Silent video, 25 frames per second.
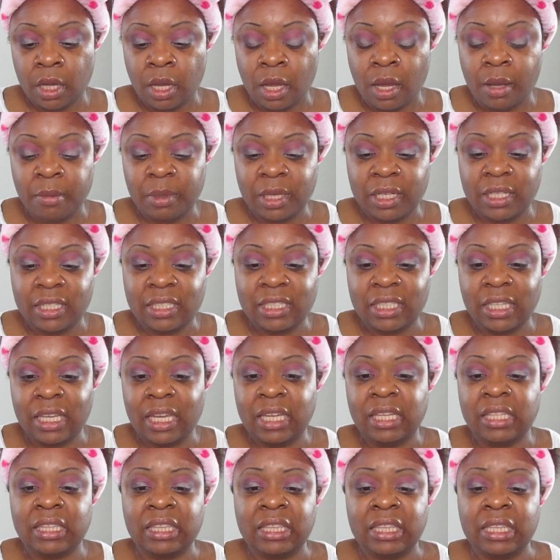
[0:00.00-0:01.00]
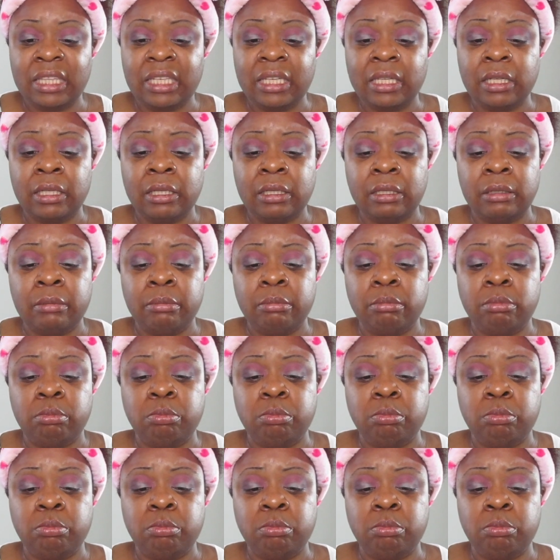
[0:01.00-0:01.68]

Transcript: I'm going to take the